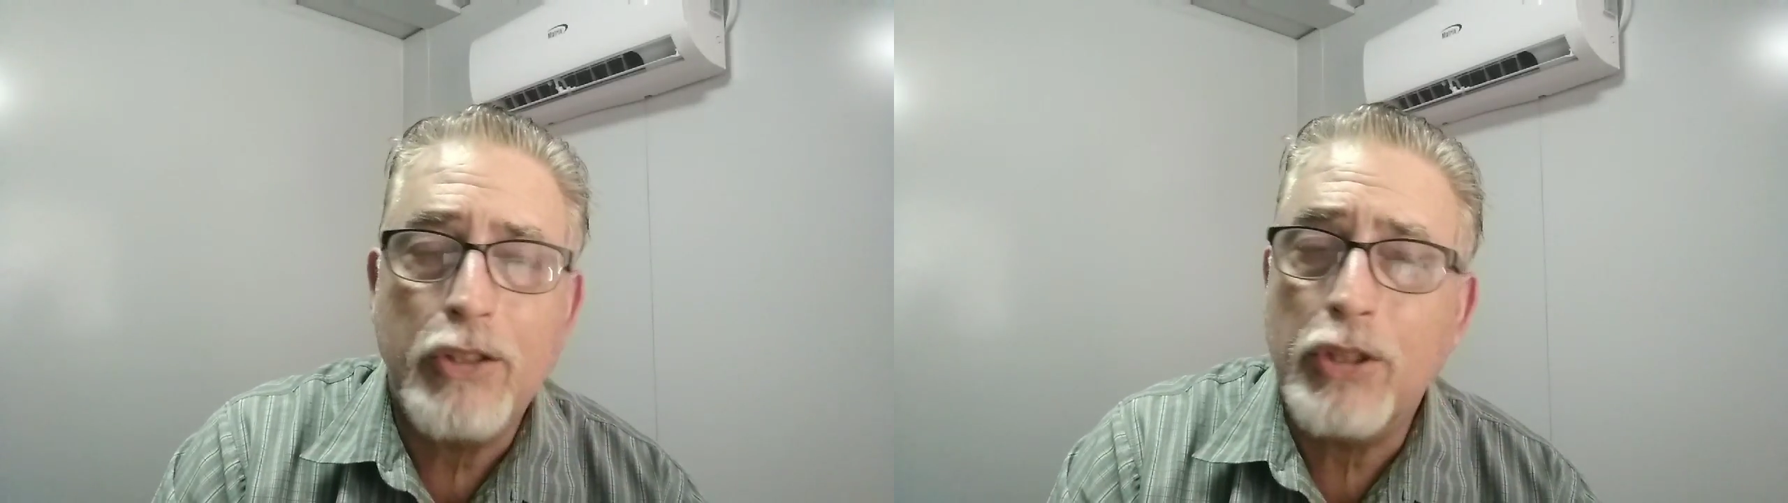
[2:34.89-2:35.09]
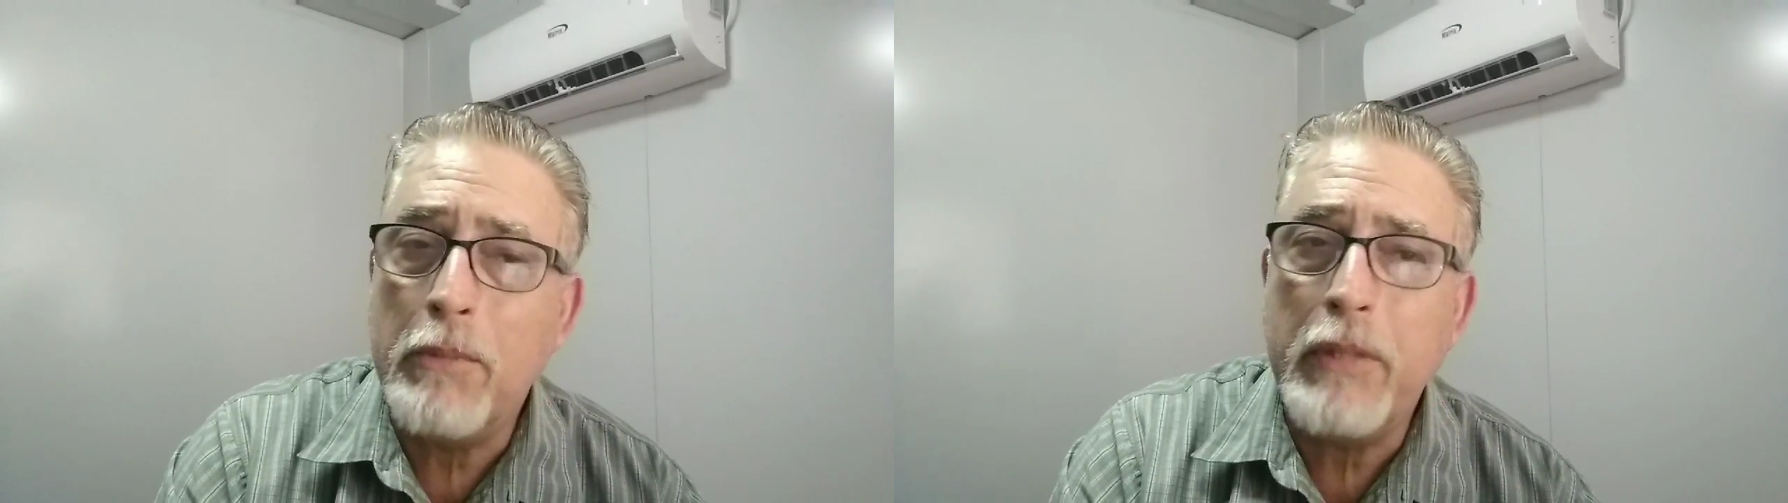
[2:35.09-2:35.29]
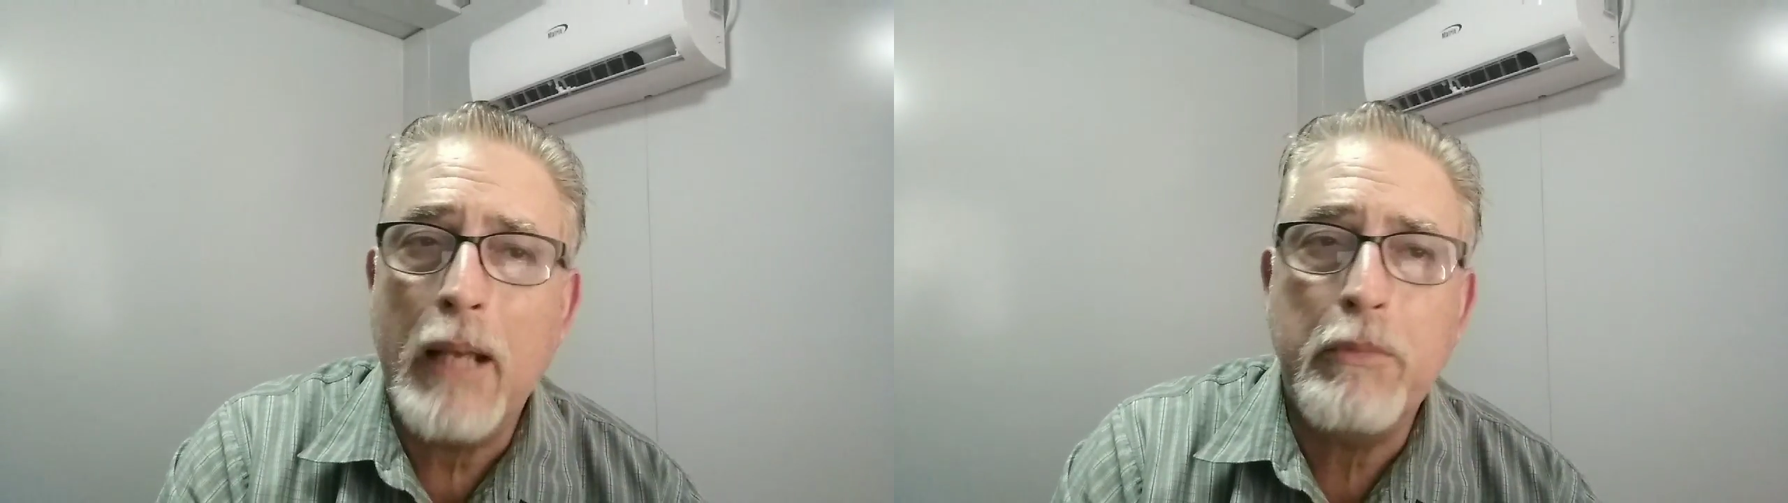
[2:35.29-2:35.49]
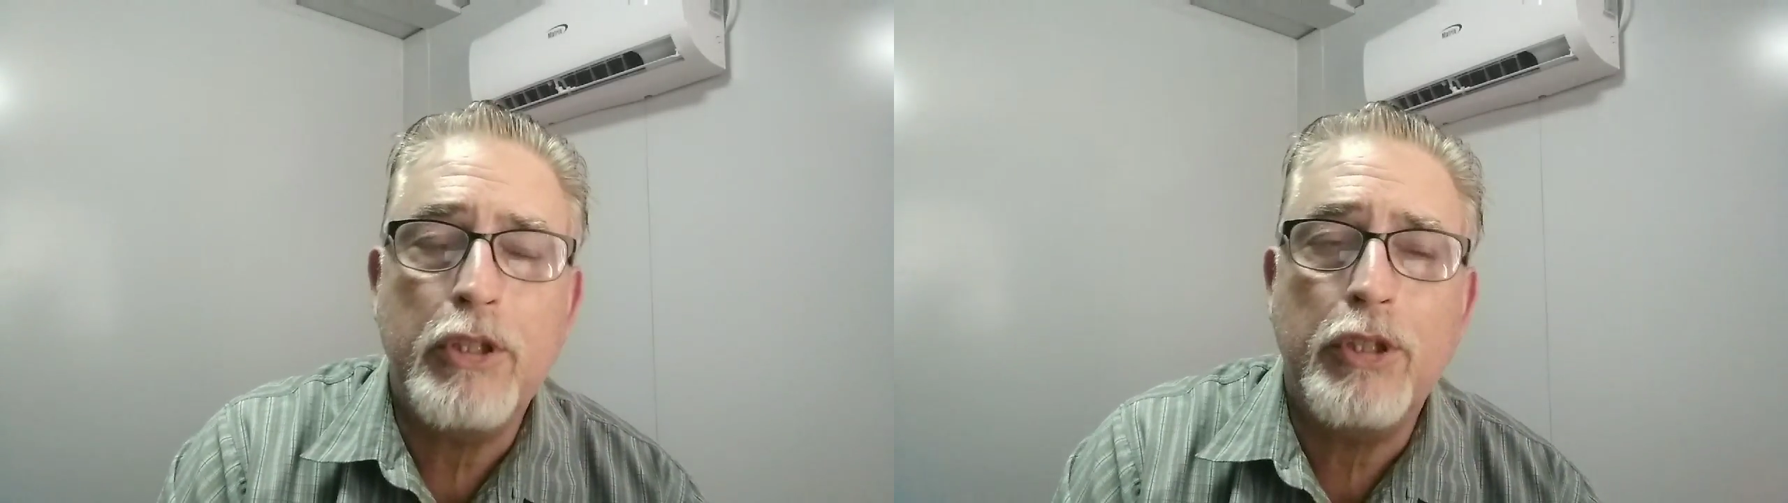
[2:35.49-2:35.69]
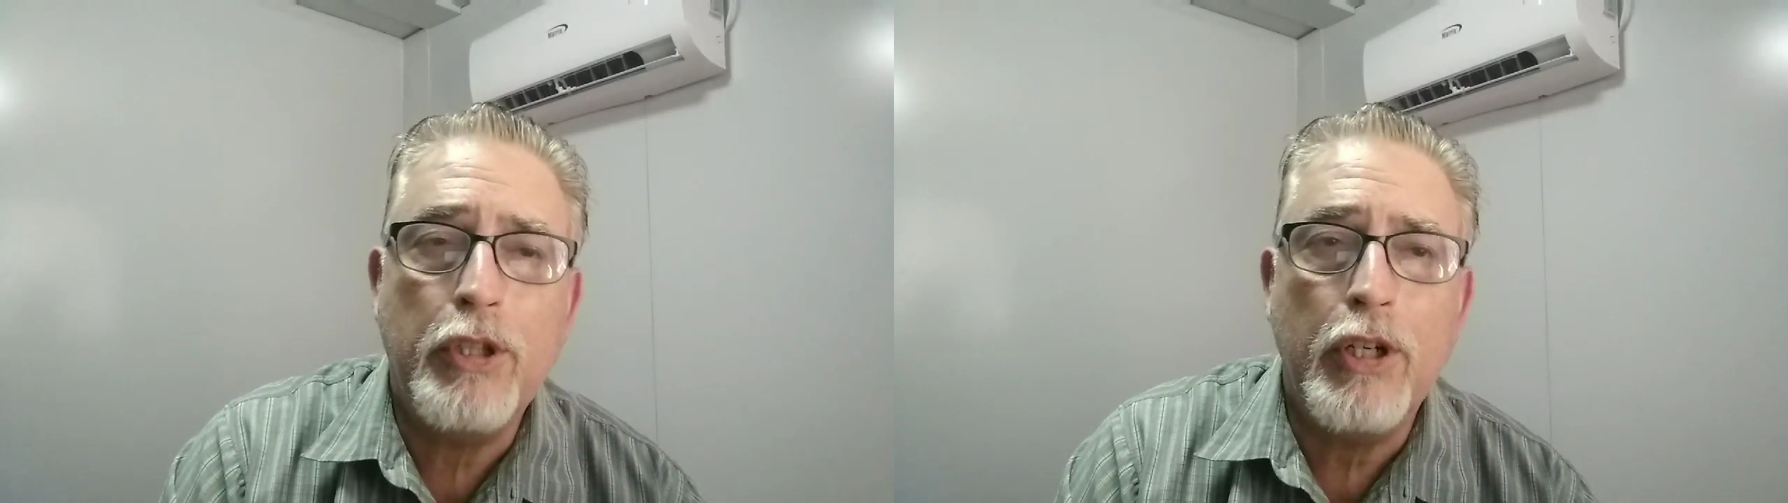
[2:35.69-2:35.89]
Sometimes
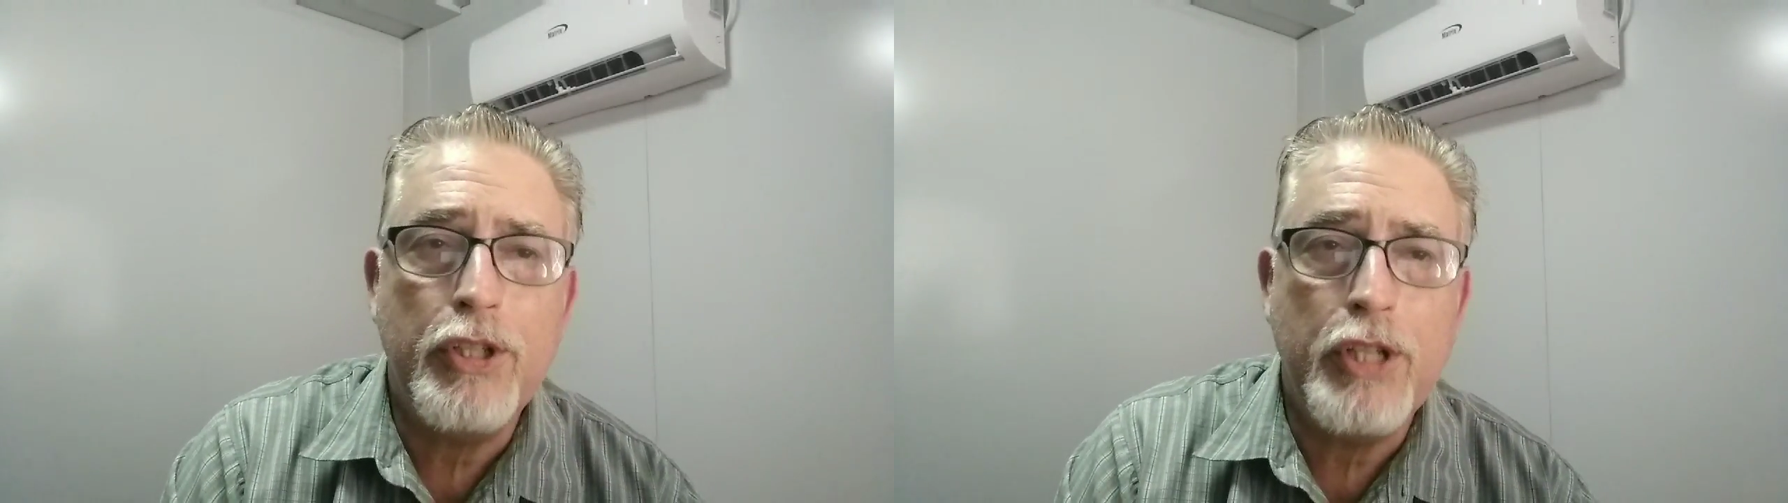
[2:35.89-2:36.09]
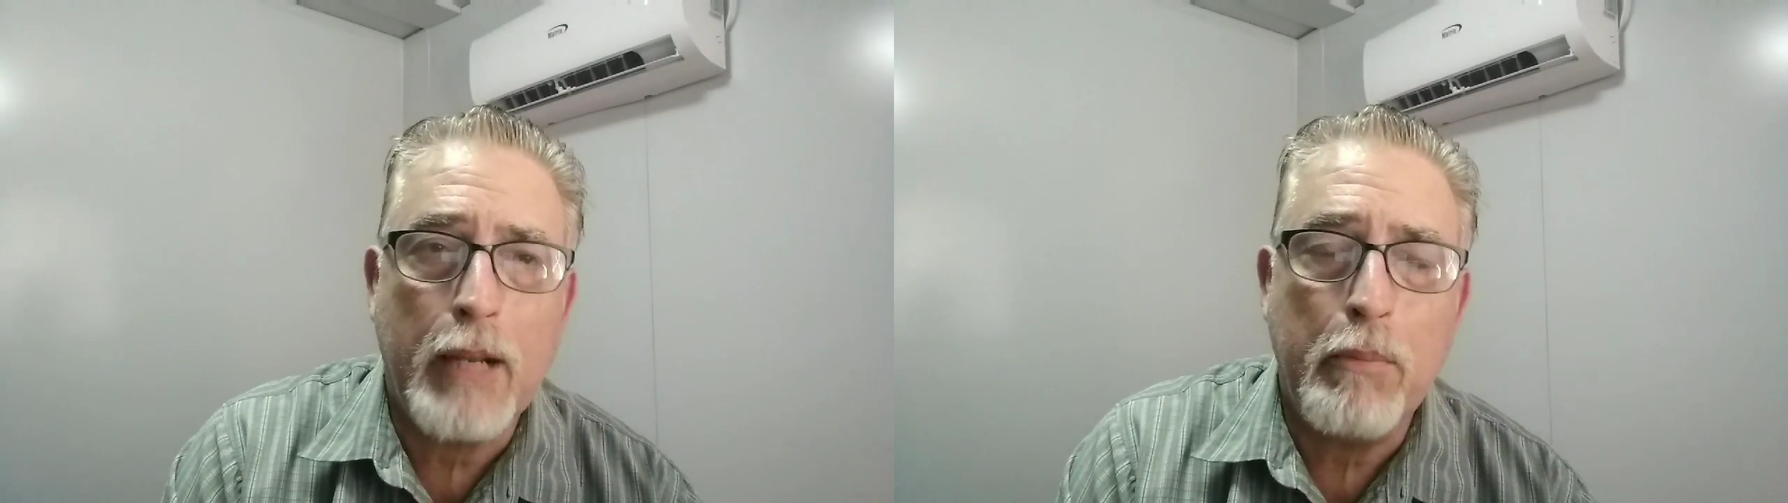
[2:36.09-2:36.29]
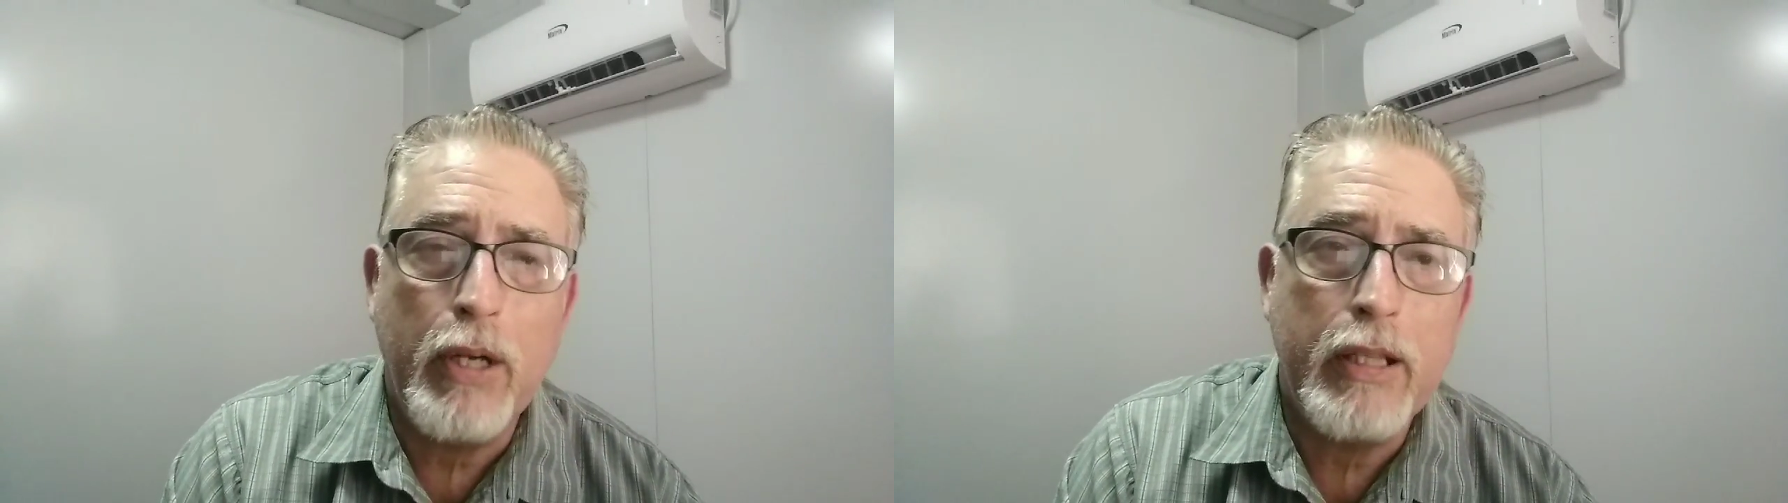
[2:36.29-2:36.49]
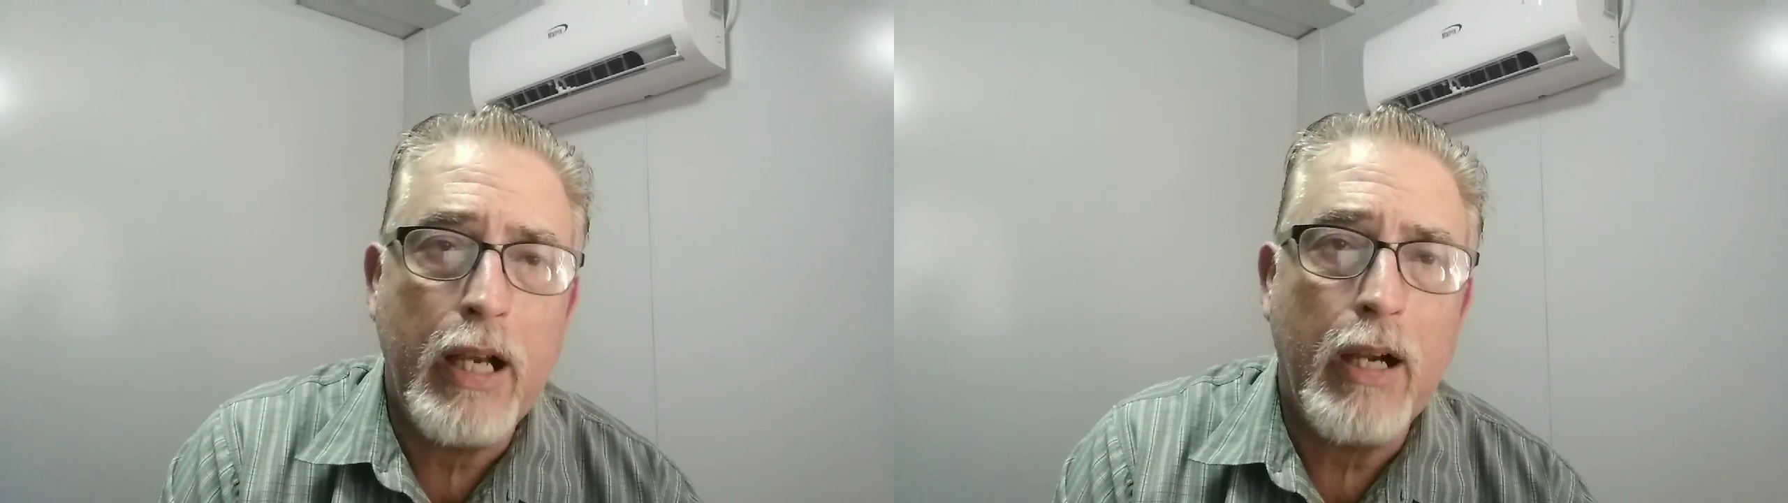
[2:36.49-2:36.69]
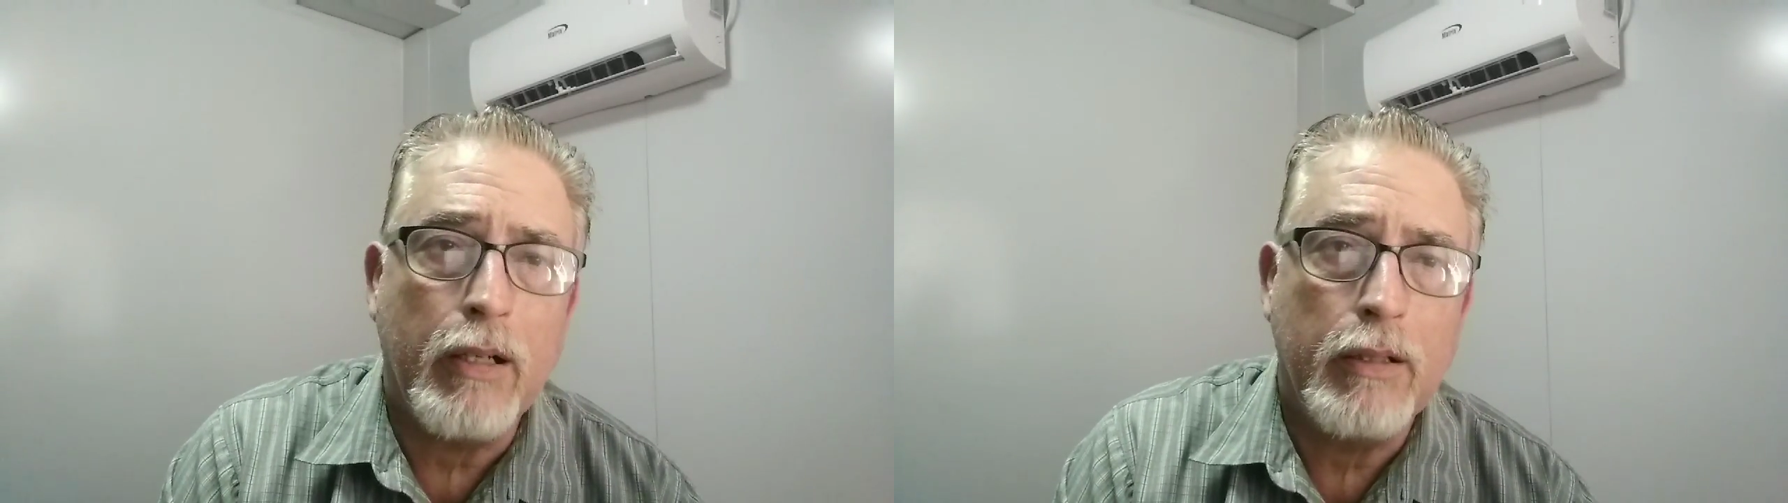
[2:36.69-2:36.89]
there's a 3rd checkpoint
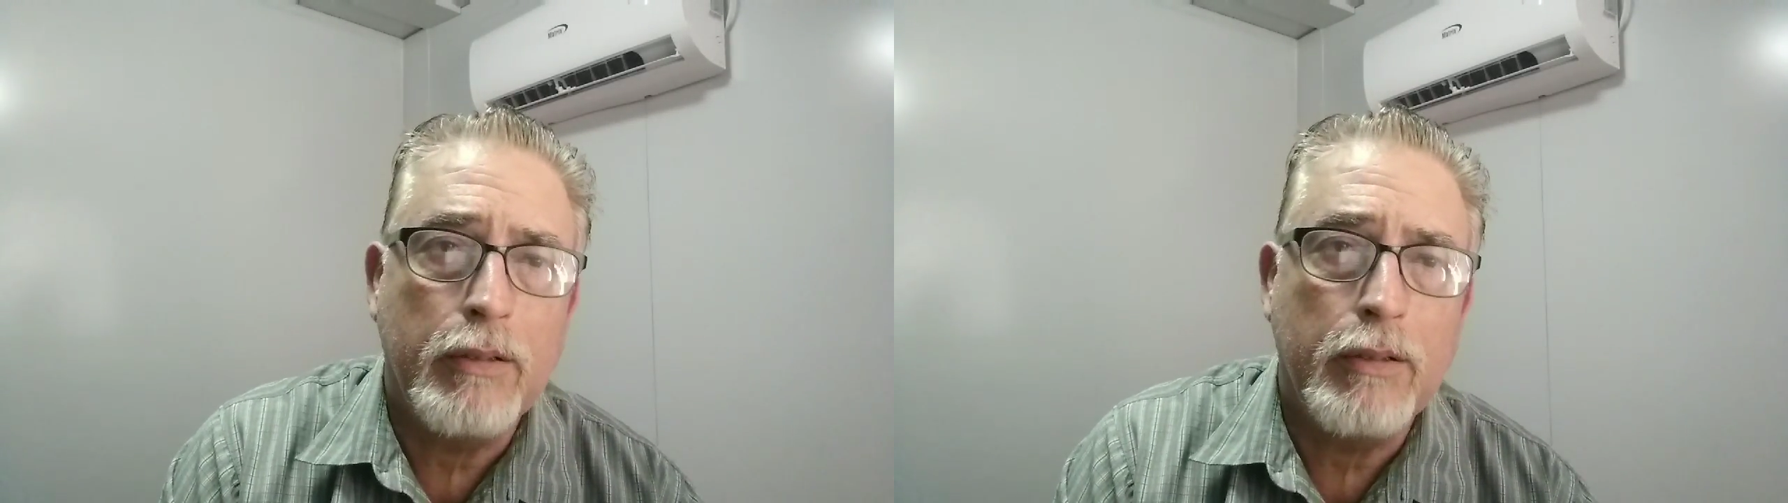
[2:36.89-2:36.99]
there.